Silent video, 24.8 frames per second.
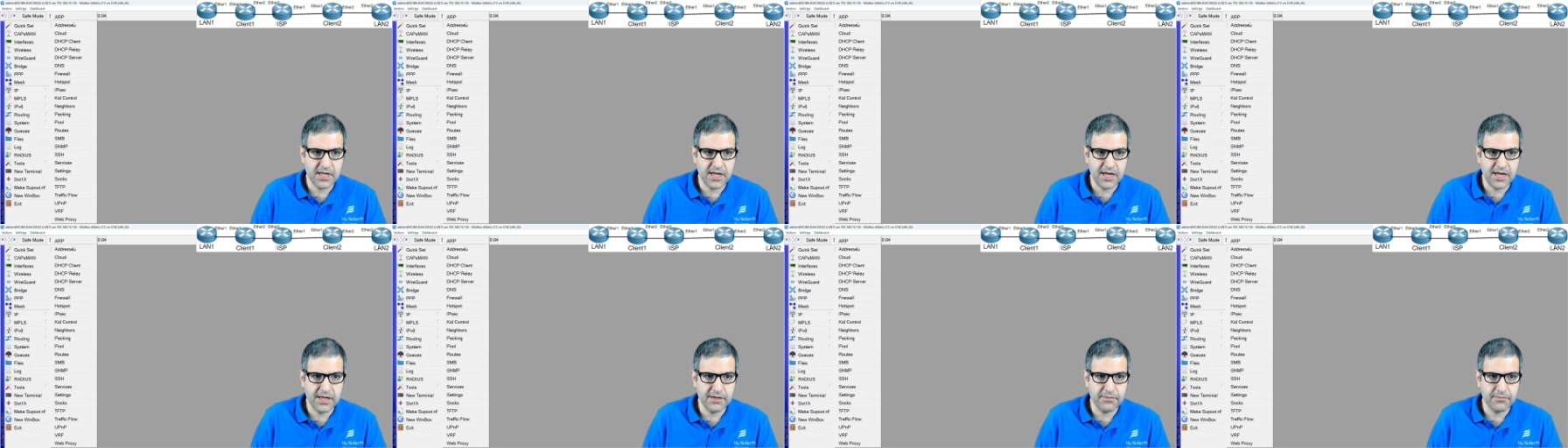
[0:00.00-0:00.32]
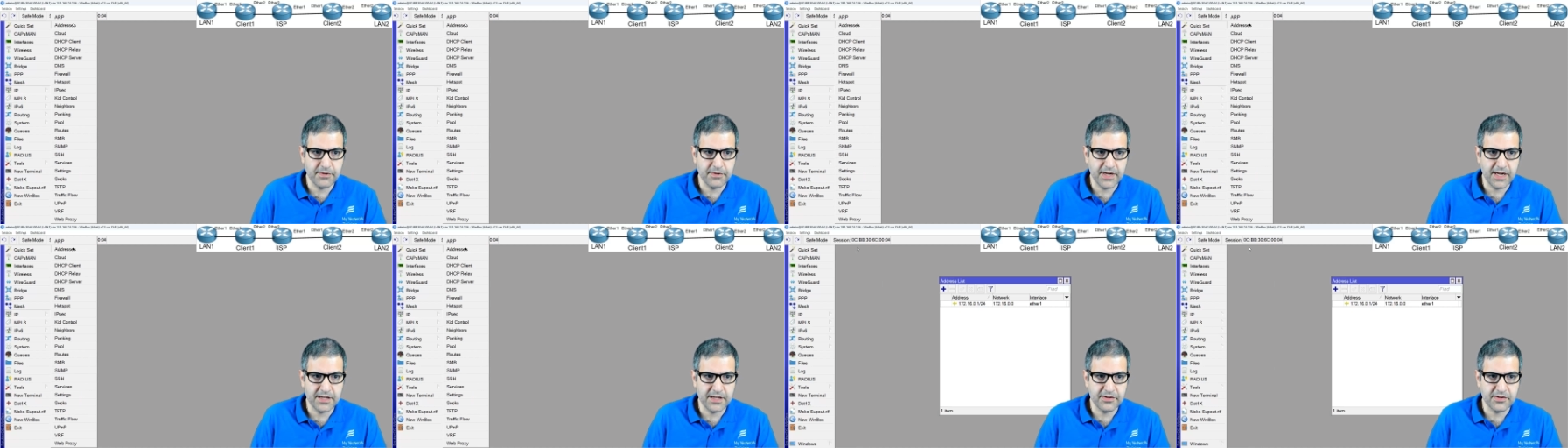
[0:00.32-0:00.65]
IP
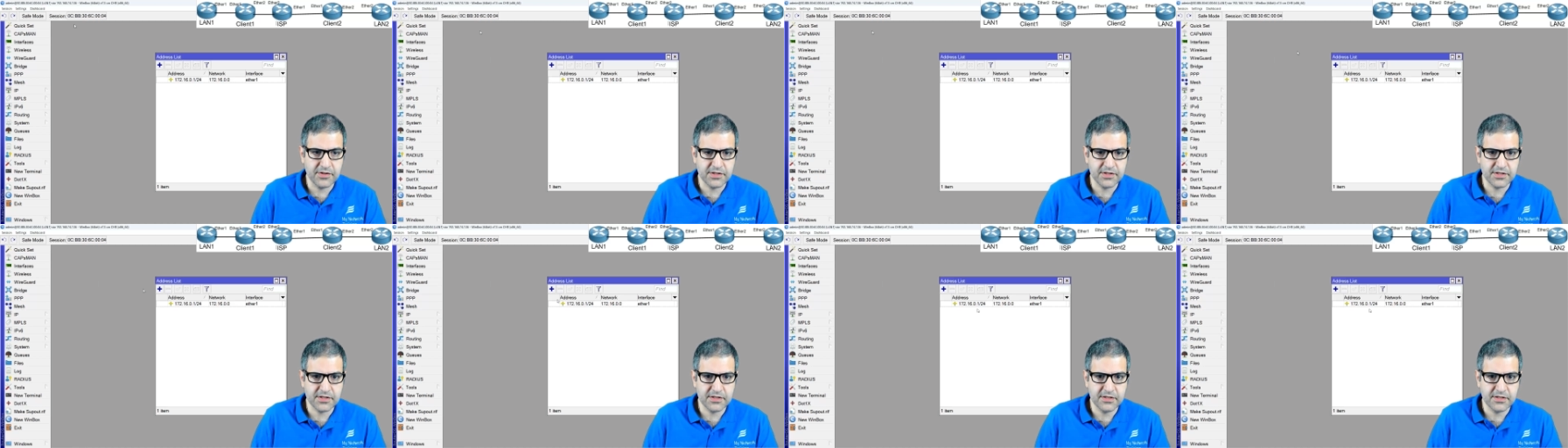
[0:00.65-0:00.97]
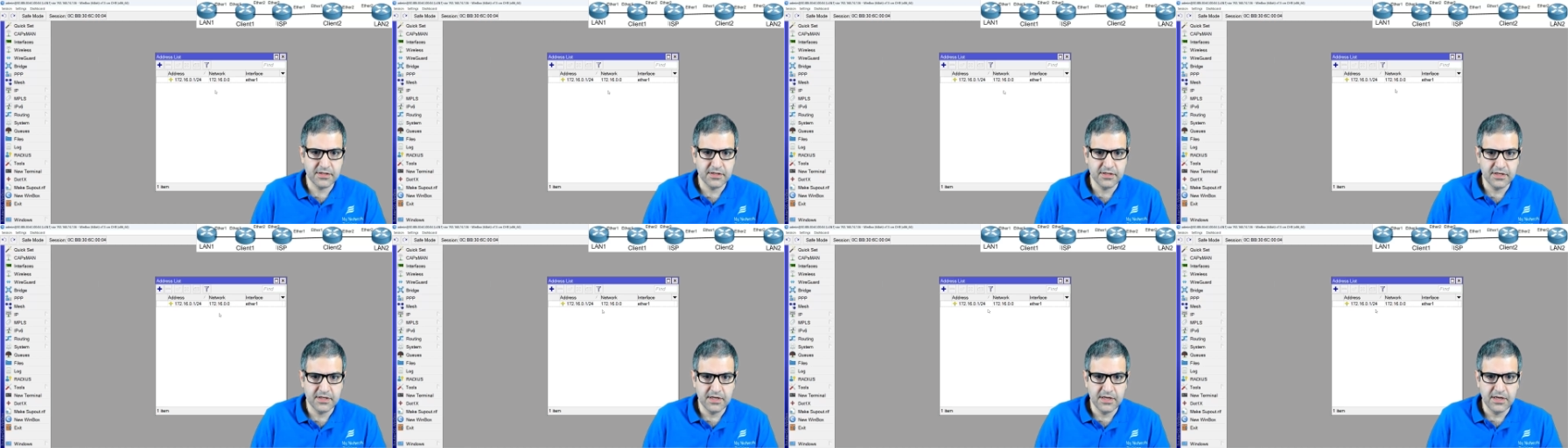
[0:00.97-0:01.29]
address
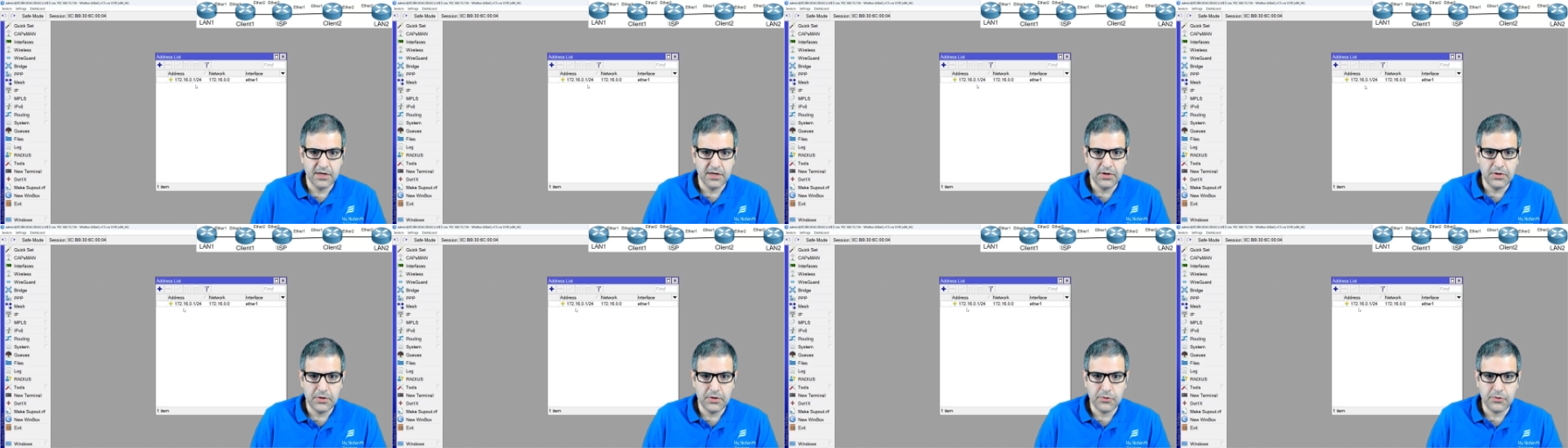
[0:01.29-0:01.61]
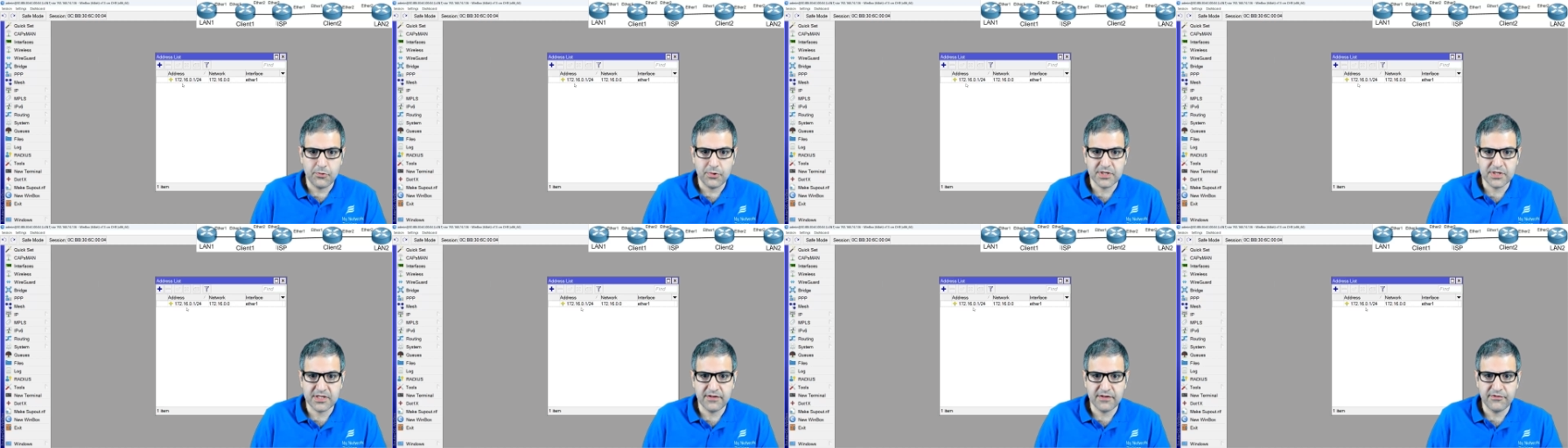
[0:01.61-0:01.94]

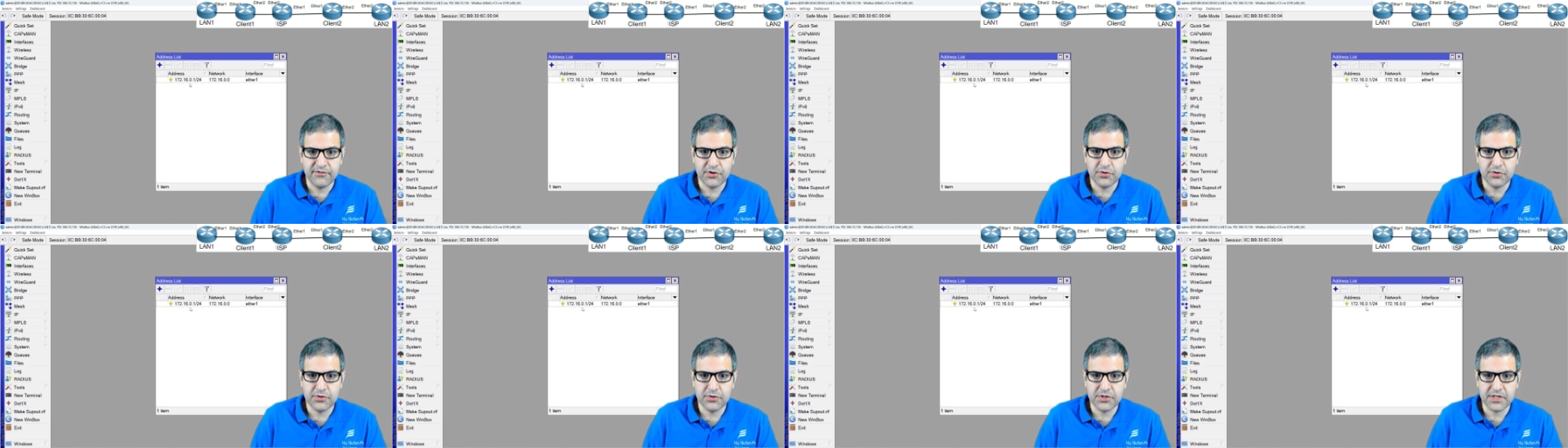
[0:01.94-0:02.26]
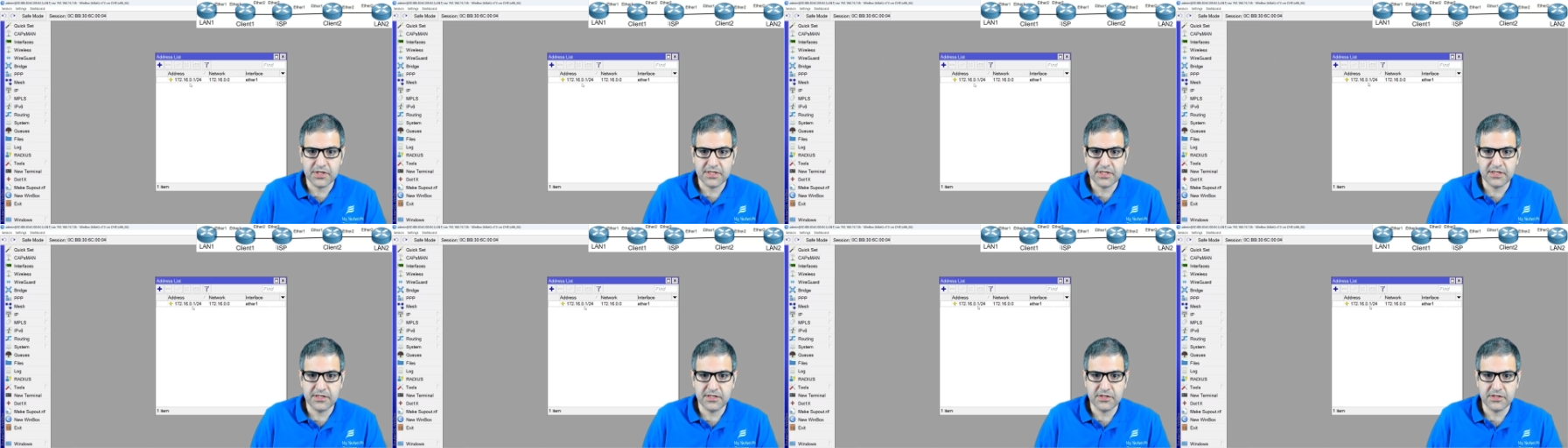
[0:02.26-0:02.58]

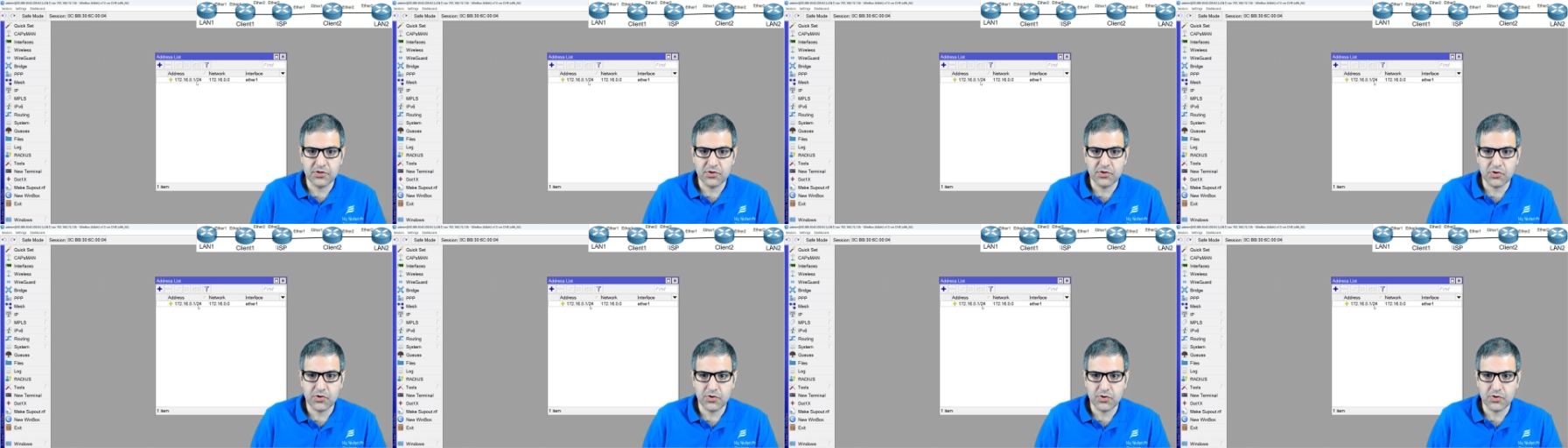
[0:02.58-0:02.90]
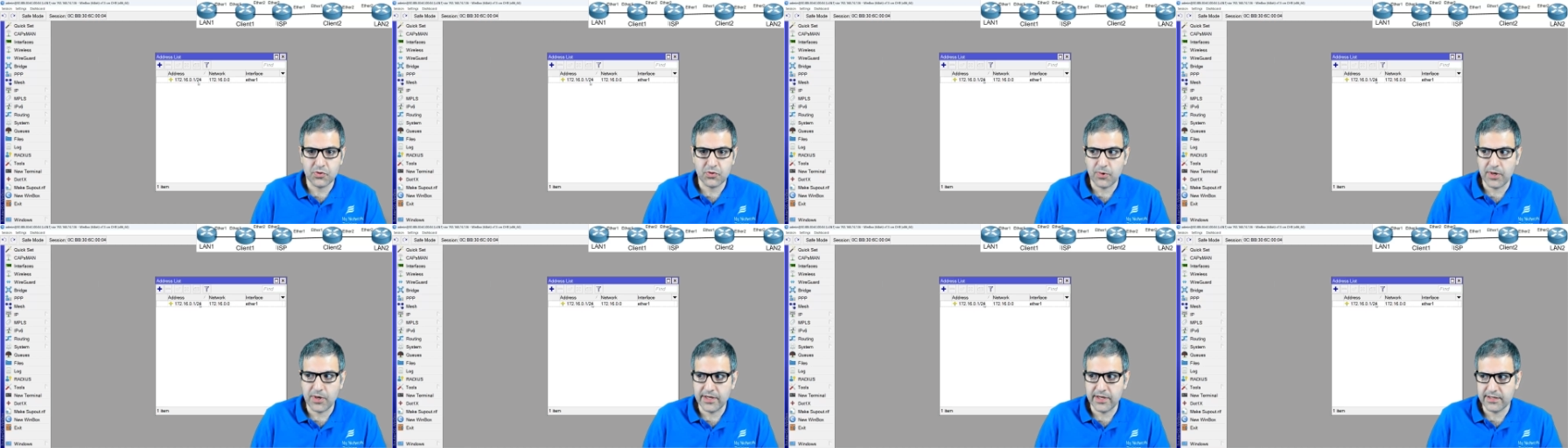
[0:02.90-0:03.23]

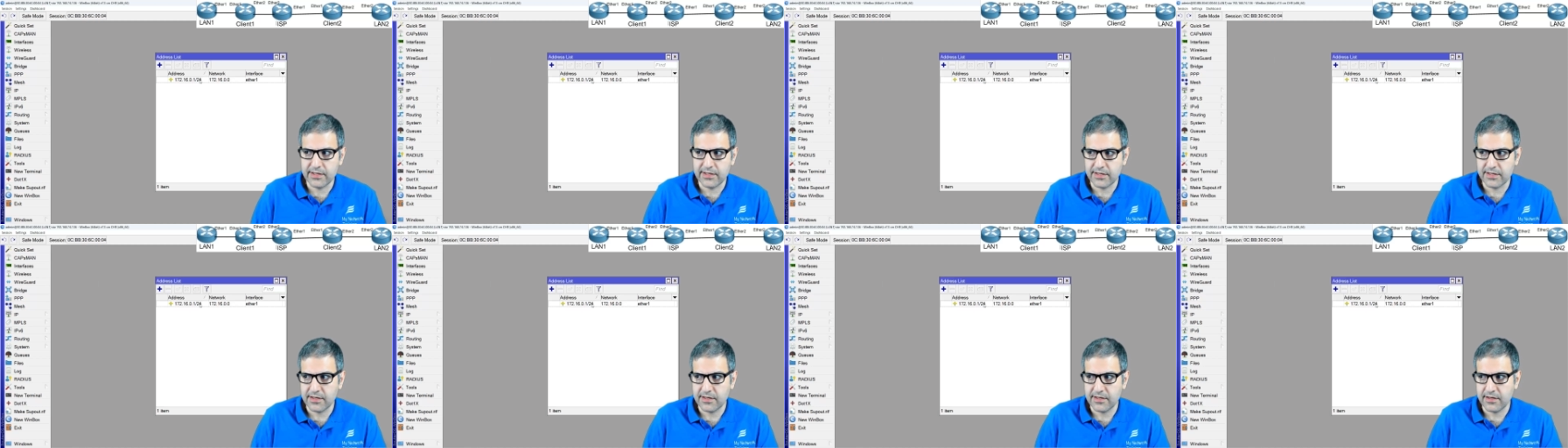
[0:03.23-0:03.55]
172.16.0.1